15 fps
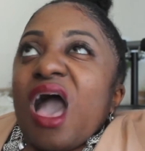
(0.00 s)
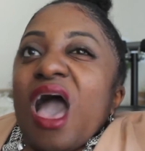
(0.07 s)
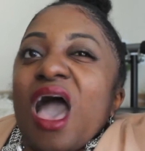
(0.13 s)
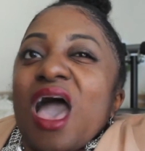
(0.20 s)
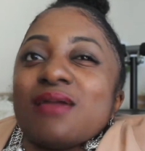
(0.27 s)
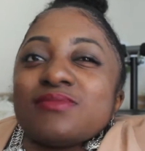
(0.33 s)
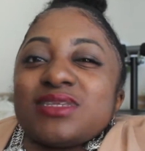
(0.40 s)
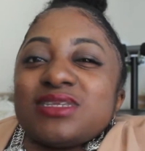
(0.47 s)

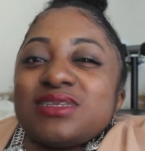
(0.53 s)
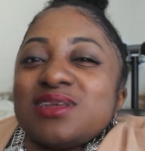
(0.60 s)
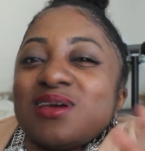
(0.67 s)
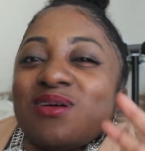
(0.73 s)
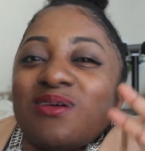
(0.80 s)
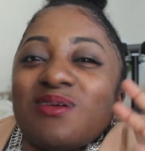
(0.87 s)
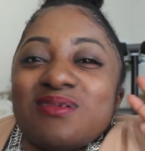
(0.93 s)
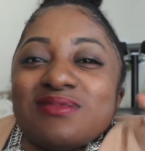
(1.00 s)

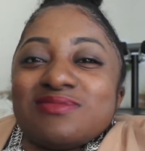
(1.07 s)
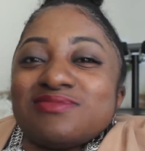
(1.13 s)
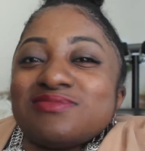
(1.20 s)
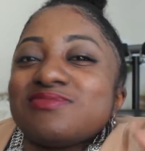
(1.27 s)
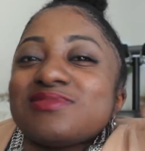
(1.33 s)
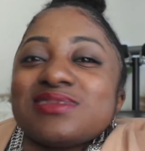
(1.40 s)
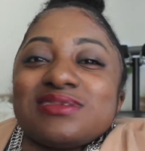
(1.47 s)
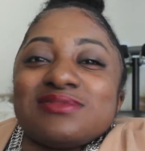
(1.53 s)
the
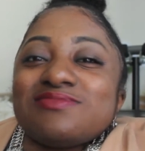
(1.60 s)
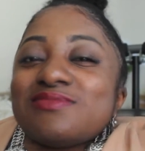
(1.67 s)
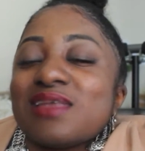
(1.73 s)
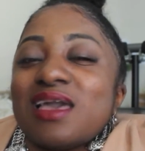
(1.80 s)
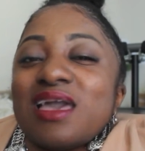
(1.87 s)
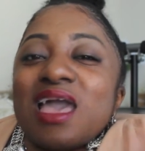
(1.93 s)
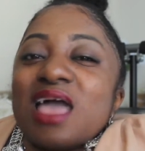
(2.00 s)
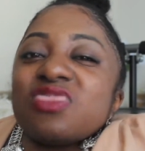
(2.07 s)

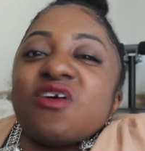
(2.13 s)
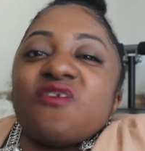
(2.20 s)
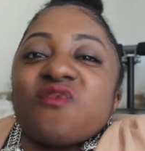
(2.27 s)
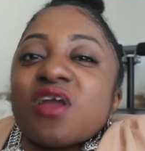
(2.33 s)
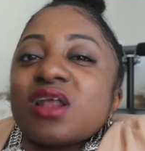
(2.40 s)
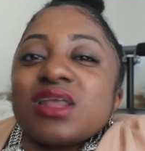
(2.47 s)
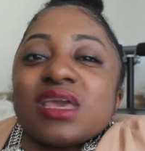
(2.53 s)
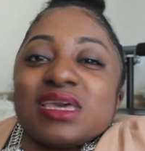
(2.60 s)

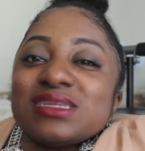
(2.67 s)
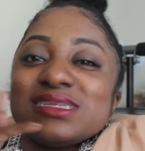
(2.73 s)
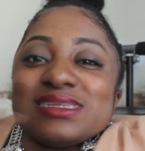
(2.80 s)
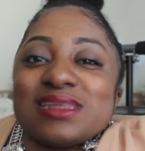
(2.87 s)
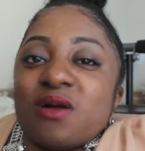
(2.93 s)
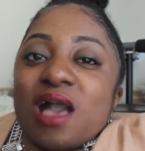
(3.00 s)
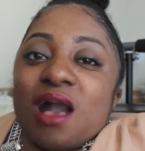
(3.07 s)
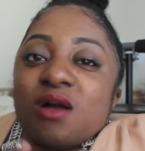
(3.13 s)
verdict is
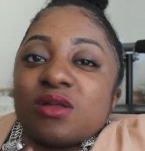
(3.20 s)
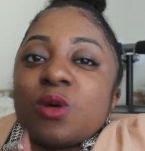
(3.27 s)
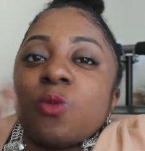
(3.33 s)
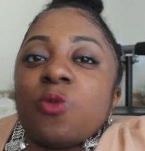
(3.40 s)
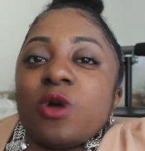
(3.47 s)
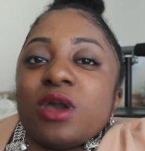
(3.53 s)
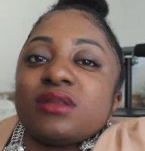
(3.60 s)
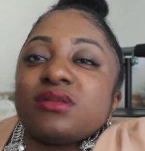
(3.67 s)
still out
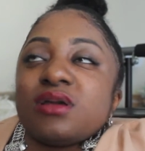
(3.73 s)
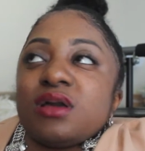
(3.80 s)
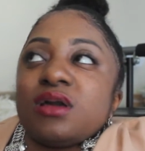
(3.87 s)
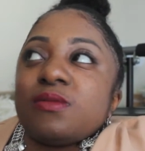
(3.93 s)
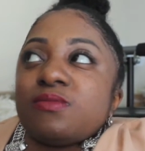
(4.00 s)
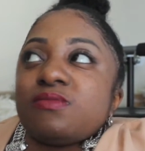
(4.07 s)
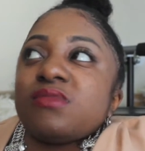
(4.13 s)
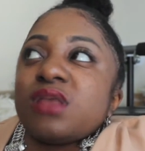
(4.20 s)
on what good